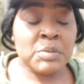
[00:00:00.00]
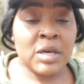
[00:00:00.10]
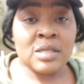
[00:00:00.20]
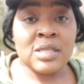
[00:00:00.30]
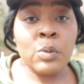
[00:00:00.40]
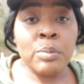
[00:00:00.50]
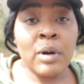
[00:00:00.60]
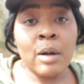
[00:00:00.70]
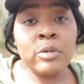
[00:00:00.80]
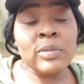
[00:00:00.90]
because they will
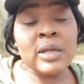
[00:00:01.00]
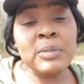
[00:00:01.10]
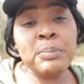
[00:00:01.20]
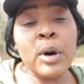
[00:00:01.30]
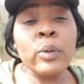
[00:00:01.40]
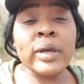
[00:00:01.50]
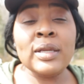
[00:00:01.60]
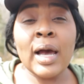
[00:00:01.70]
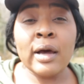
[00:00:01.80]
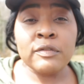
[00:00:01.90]
probably be
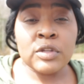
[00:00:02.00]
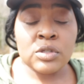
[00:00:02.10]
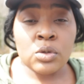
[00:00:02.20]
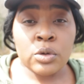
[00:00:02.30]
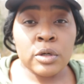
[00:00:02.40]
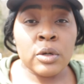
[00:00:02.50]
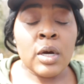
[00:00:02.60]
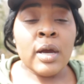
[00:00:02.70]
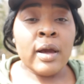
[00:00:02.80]
poking out of the soil,